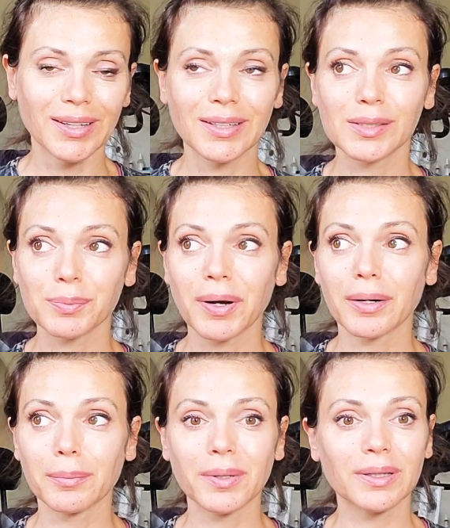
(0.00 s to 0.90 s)

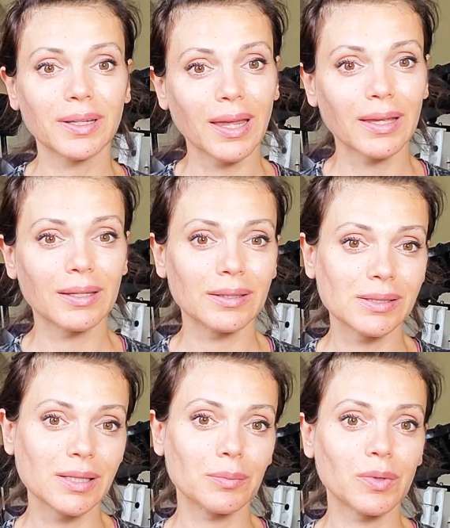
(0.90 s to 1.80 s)
inspire but again at the
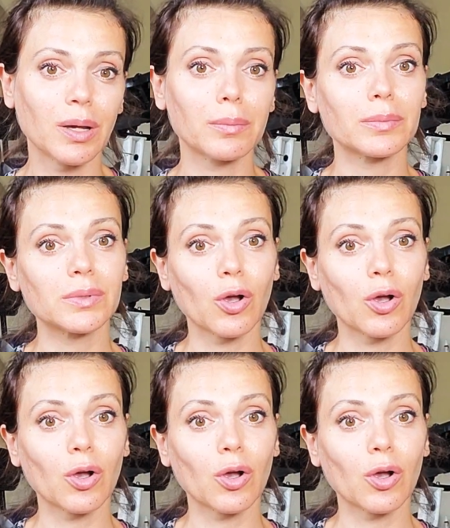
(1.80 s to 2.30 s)
same time